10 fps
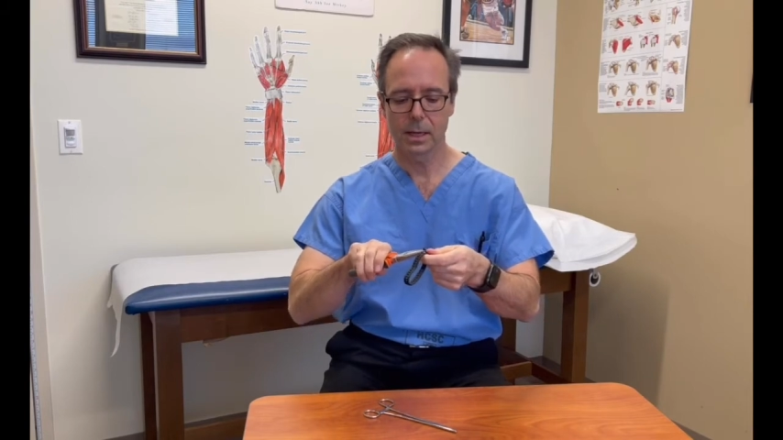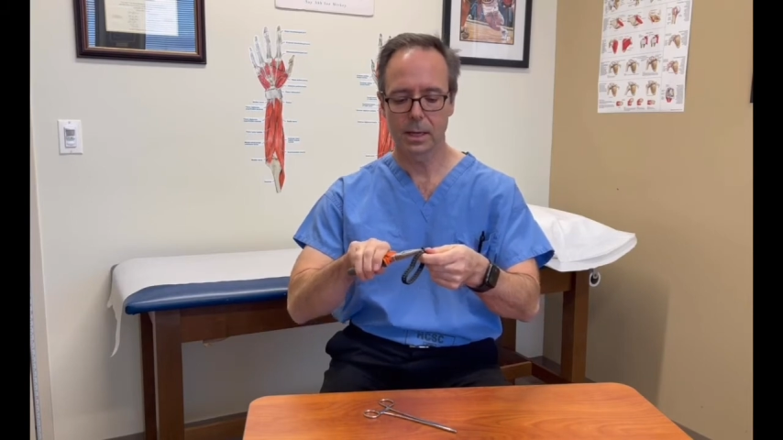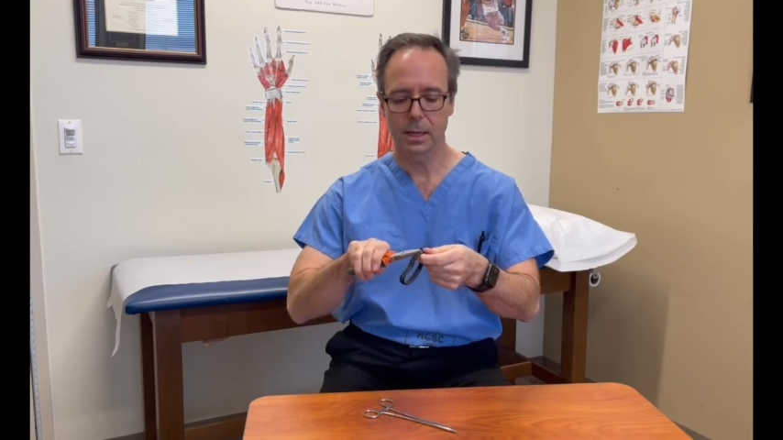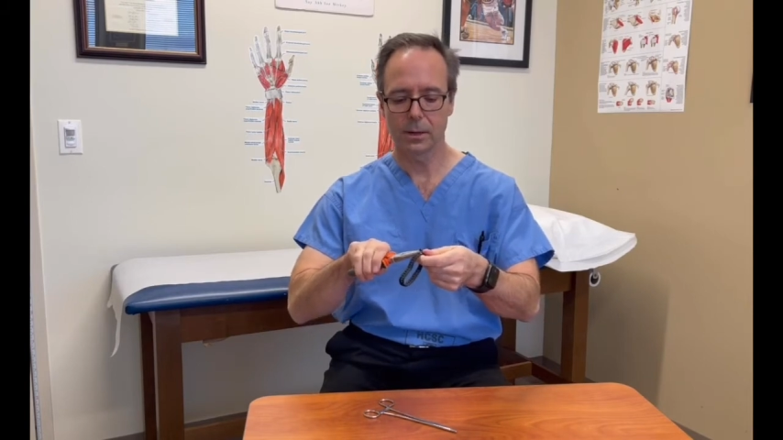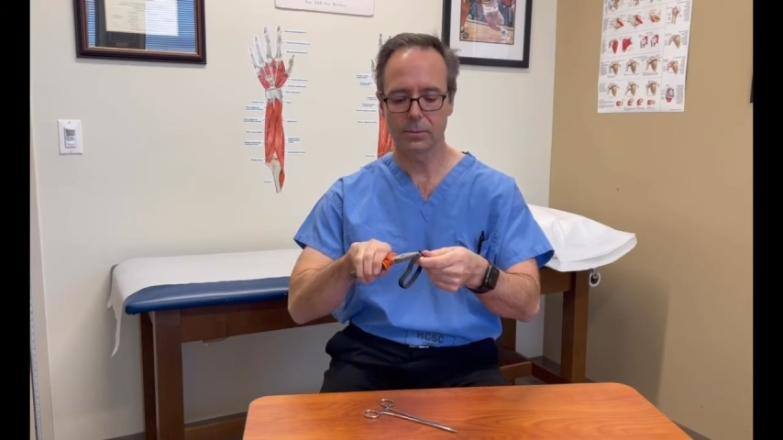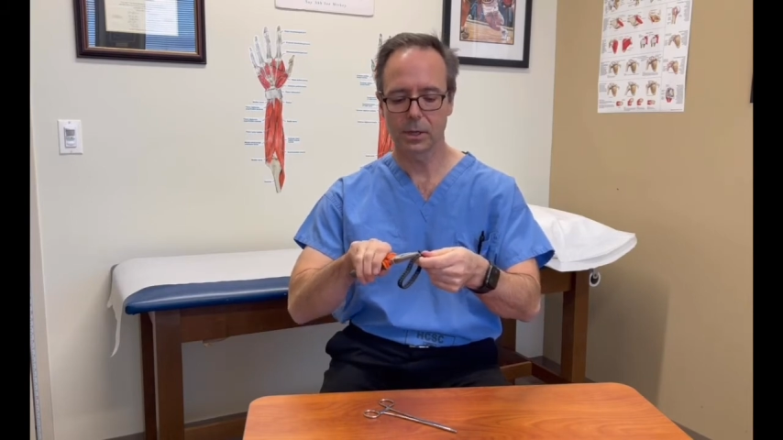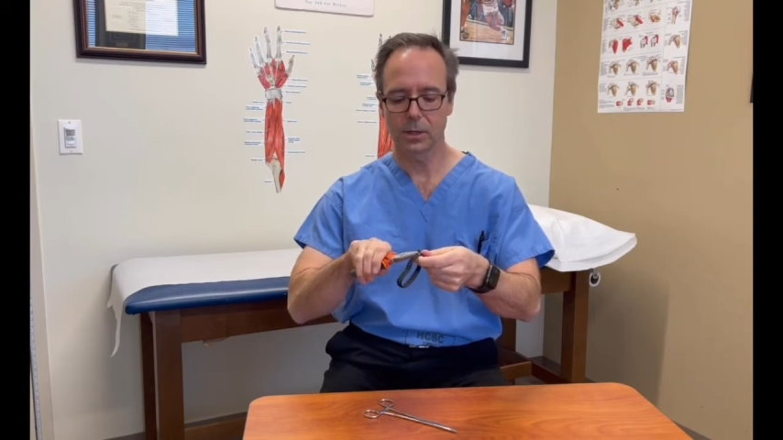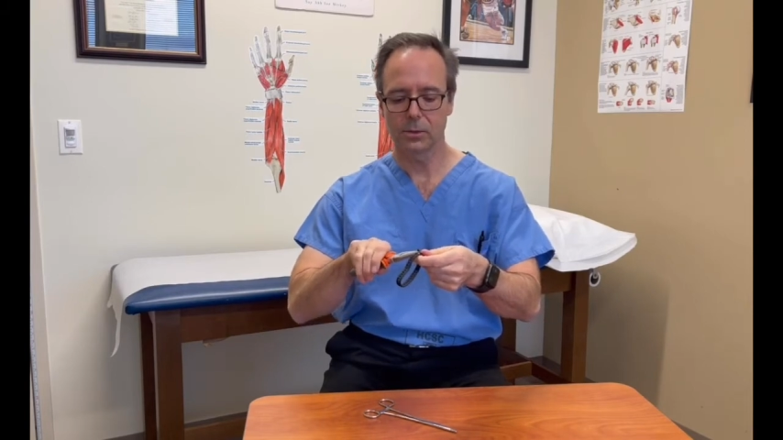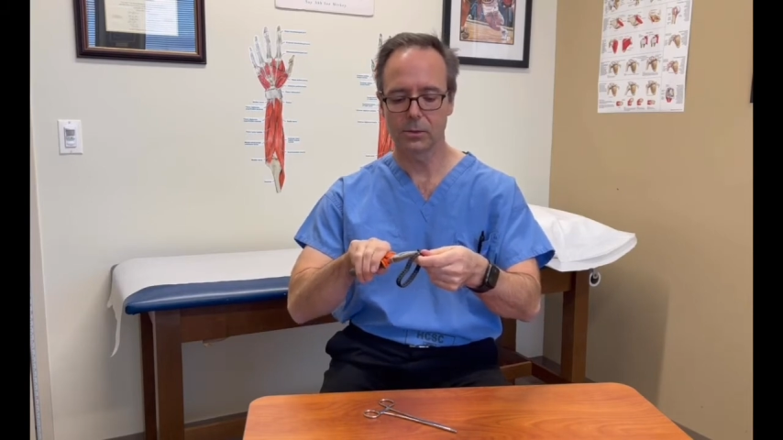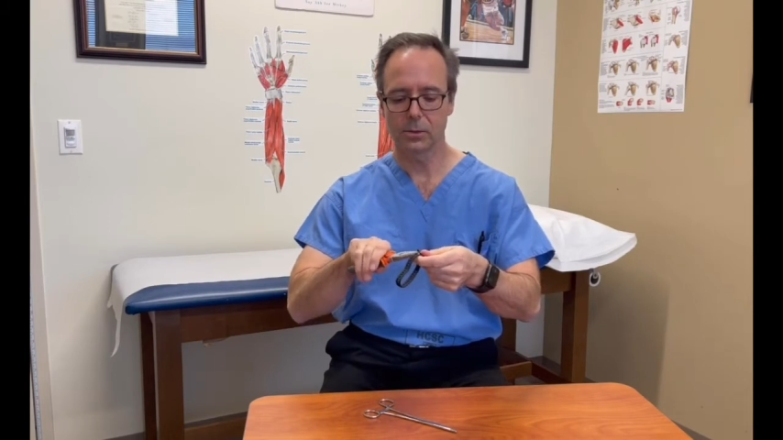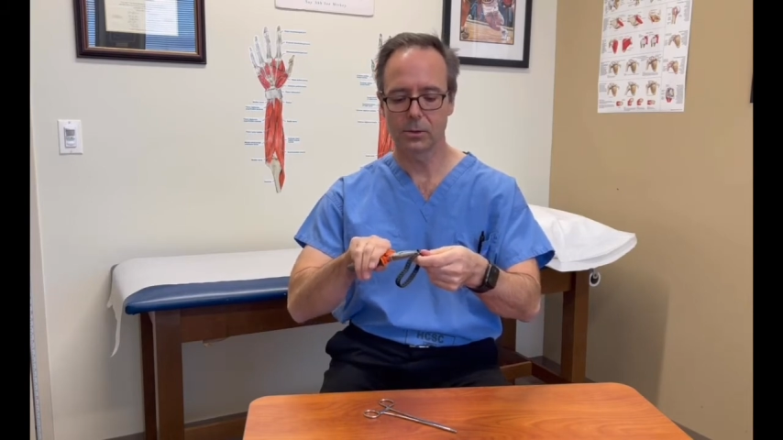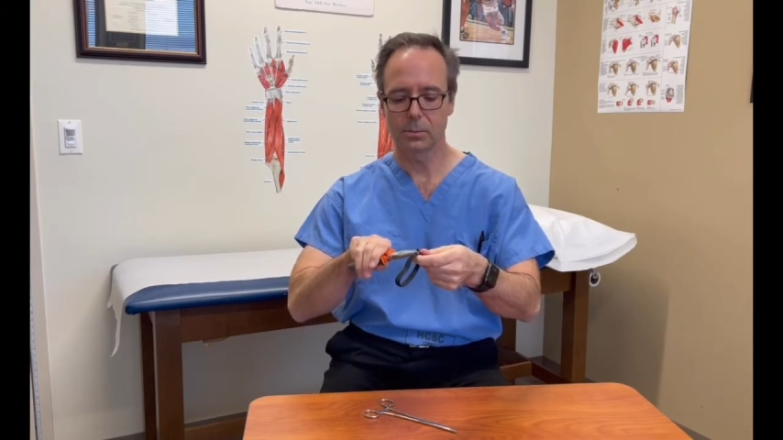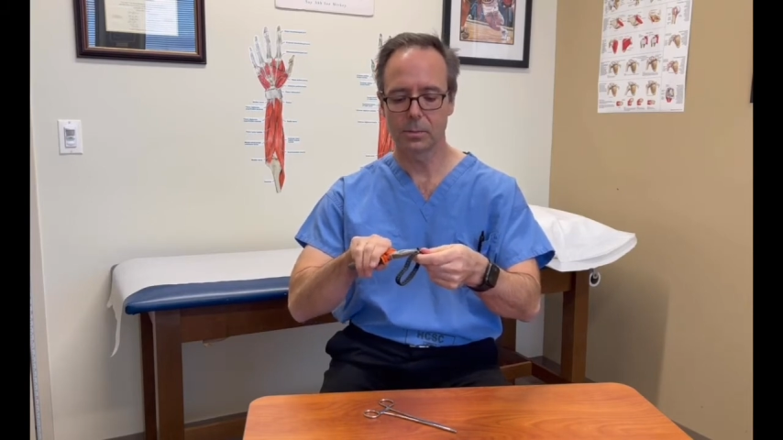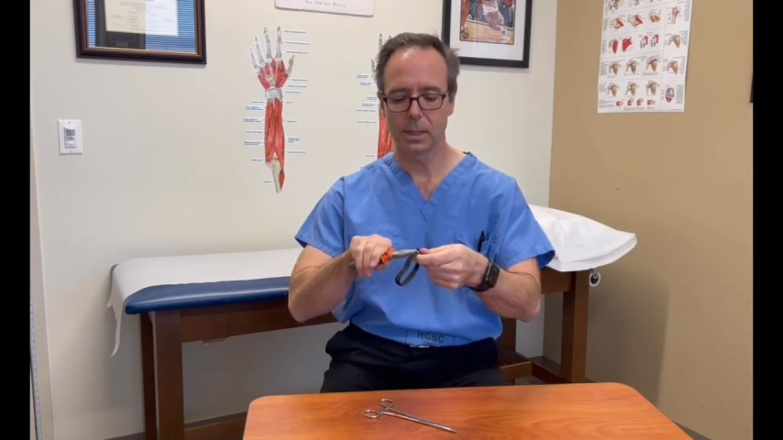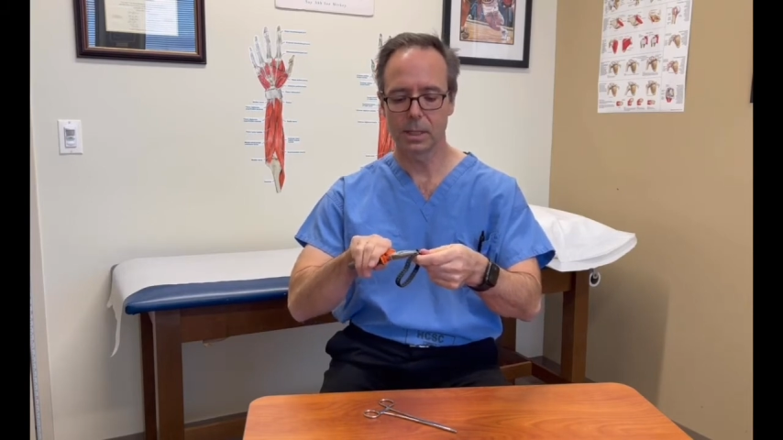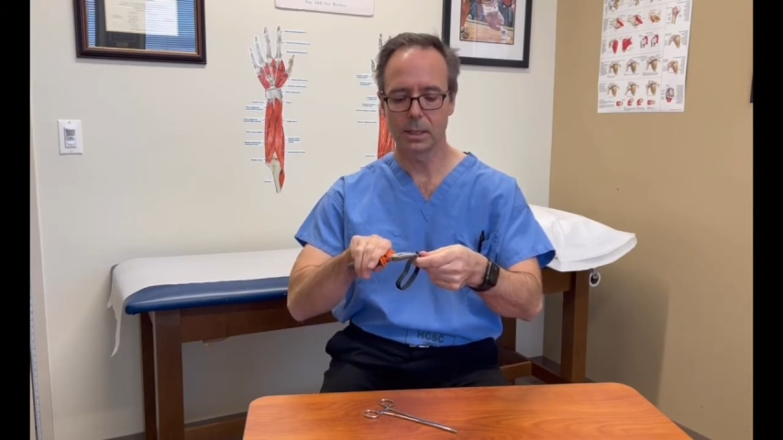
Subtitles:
And if we could zoom in